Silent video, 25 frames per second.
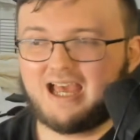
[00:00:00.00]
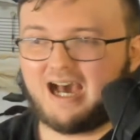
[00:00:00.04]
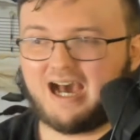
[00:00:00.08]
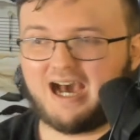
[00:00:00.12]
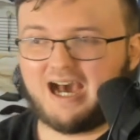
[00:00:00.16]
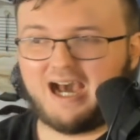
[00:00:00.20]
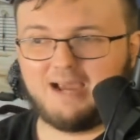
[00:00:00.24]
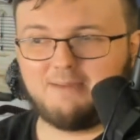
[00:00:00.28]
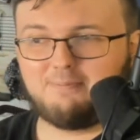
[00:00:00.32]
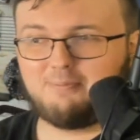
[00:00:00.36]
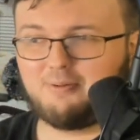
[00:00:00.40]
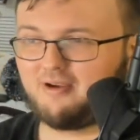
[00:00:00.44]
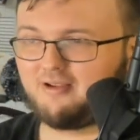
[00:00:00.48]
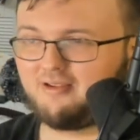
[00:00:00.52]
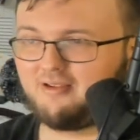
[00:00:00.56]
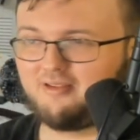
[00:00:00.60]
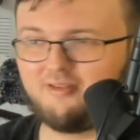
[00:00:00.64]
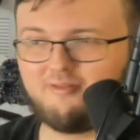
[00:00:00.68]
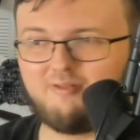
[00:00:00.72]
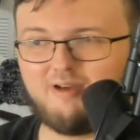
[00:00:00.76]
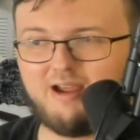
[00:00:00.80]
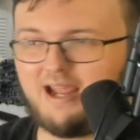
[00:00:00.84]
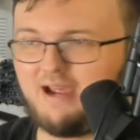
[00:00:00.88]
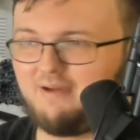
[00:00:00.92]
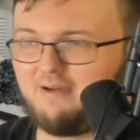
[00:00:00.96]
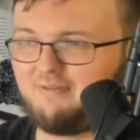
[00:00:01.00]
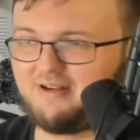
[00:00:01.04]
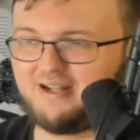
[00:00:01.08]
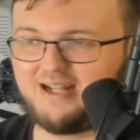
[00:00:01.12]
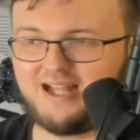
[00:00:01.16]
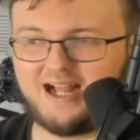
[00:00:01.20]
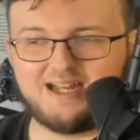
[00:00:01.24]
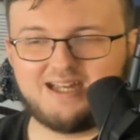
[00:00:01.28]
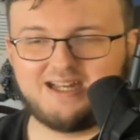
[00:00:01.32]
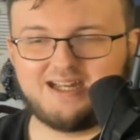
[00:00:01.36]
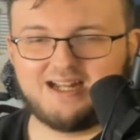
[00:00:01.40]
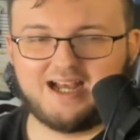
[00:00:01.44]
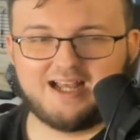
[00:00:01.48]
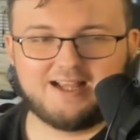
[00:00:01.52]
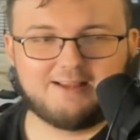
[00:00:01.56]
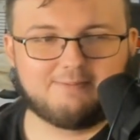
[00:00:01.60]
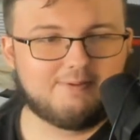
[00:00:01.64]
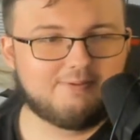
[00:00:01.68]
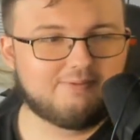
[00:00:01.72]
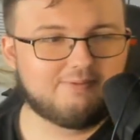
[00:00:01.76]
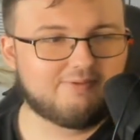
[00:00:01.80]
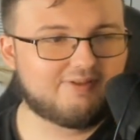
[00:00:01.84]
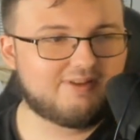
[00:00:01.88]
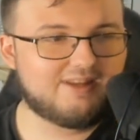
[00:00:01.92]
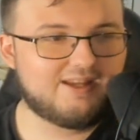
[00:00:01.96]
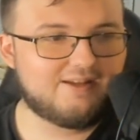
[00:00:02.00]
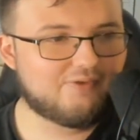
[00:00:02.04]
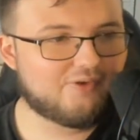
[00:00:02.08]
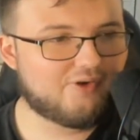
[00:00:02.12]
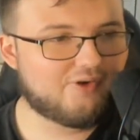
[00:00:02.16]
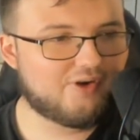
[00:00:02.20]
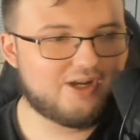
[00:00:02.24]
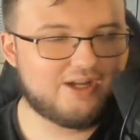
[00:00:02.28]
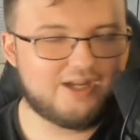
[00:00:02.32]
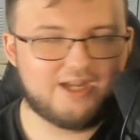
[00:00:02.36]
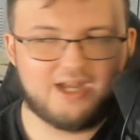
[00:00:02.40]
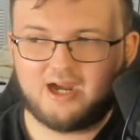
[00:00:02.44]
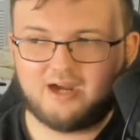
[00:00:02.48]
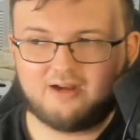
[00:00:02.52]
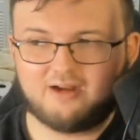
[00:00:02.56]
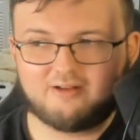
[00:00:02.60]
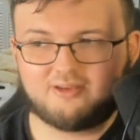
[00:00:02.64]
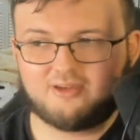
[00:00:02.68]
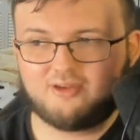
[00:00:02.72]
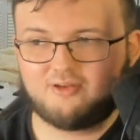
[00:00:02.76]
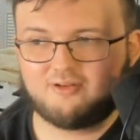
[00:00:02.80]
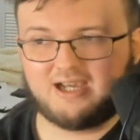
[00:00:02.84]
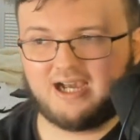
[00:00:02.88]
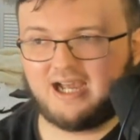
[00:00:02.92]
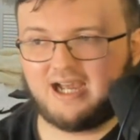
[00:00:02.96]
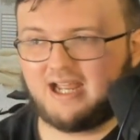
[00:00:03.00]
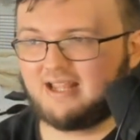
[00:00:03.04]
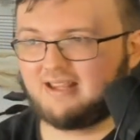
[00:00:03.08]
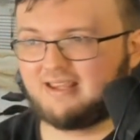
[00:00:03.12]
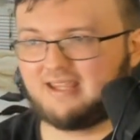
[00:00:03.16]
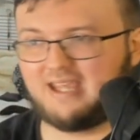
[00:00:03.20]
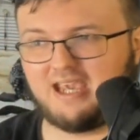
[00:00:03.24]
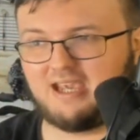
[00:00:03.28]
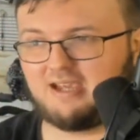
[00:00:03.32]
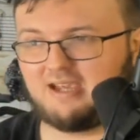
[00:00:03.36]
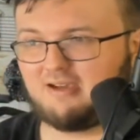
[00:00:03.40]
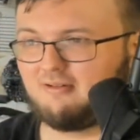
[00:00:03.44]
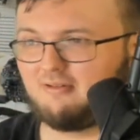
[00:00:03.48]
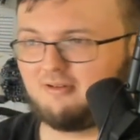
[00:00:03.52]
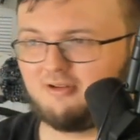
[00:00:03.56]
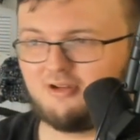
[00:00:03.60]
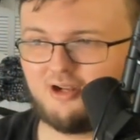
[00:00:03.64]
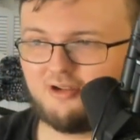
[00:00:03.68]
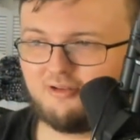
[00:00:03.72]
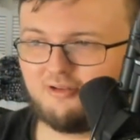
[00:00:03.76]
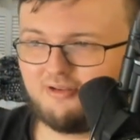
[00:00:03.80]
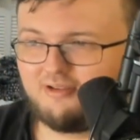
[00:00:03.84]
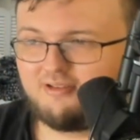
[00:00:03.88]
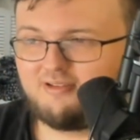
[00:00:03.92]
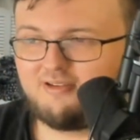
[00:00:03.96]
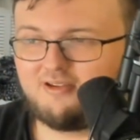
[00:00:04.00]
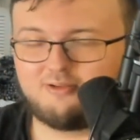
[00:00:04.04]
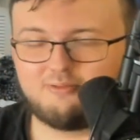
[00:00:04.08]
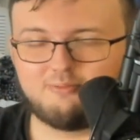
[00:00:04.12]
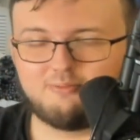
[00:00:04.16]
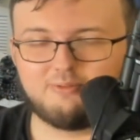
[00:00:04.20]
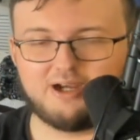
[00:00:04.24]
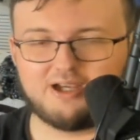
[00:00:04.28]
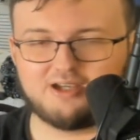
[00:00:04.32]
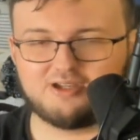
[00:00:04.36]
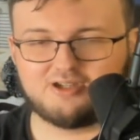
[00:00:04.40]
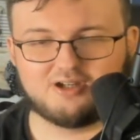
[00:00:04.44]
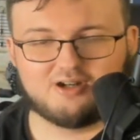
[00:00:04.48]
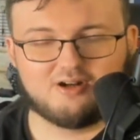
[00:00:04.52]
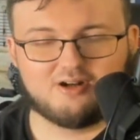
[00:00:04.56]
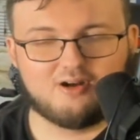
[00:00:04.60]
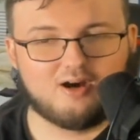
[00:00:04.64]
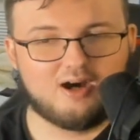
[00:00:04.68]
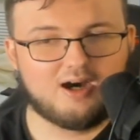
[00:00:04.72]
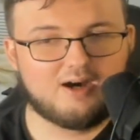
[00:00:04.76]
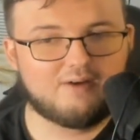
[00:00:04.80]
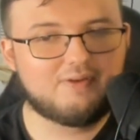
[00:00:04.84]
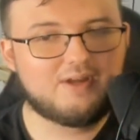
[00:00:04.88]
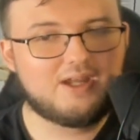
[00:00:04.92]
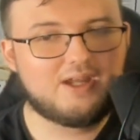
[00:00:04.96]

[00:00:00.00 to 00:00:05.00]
i personally rather have a 99 speed receiver in there to kind of take you know the situation off